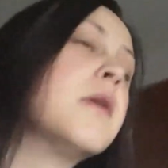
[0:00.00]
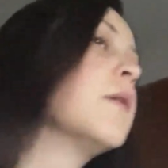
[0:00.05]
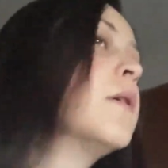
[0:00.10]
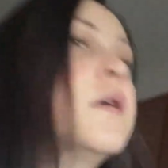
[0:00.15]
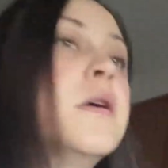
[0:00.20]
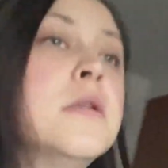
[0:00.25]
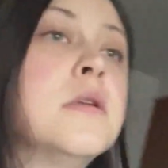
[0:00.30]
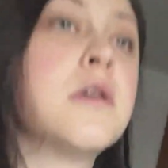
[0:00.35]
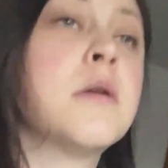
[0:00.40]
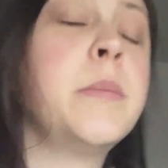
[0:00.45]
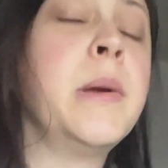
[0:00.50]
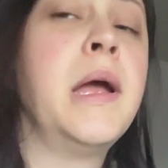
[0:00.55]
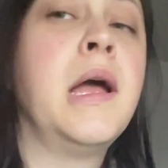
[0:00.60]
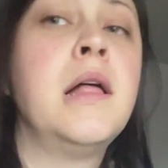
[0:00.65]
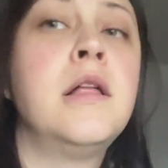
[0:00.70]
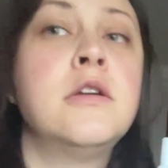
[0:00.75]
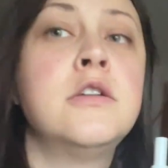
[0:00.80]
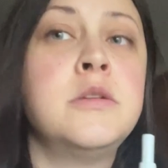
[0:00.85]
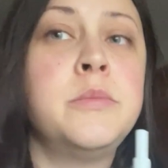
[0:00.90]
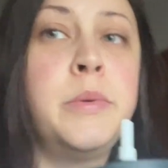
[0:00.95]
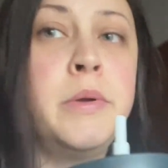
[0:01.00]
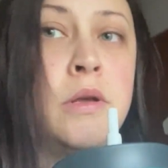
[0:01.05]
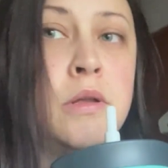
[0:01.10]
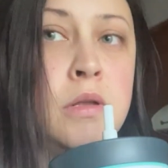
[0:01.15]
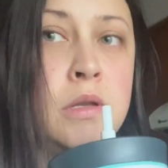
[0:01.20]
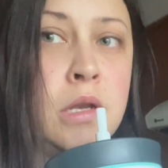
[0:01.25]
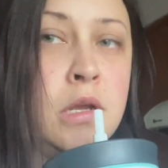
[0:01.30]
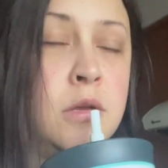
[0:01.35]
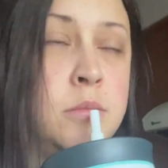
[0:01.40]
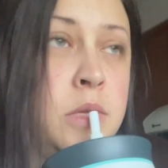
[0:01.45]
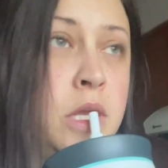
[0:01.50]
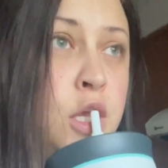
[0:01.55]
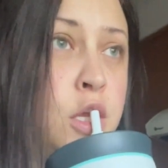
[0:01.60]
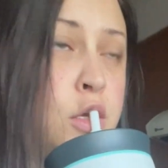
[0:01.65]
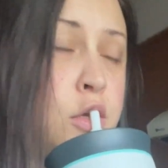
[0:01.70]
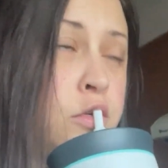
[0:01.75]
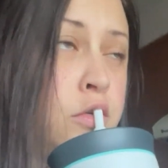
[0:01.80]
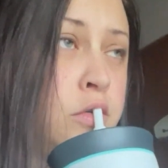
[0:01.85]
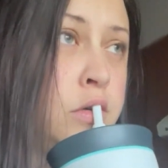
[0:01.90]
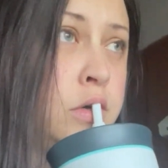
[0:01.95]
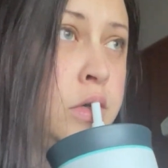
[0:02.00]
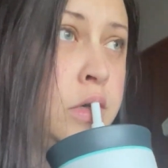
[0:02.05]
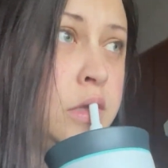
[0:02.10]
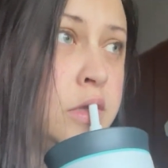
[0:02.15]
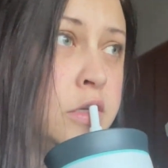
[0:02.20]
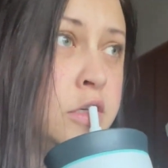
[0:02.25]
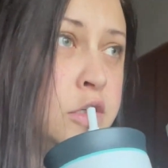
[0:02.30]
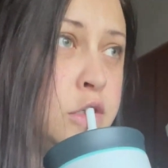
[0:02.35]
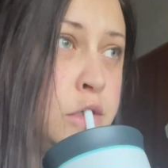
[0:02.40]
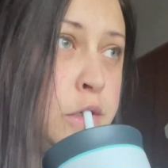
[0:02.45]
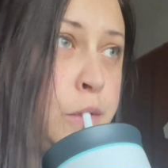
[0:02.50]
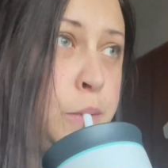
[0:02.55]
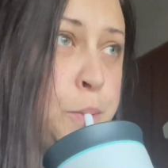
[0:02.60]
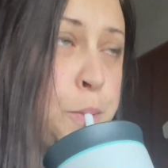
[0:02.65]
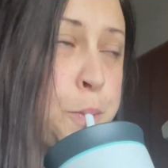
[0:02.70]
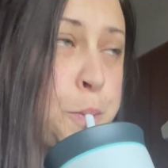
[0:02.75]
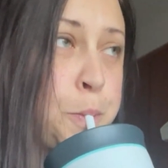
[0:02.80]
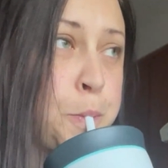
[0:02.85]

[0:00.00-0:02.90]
I took my allergy pill and now I'm like really thirsty.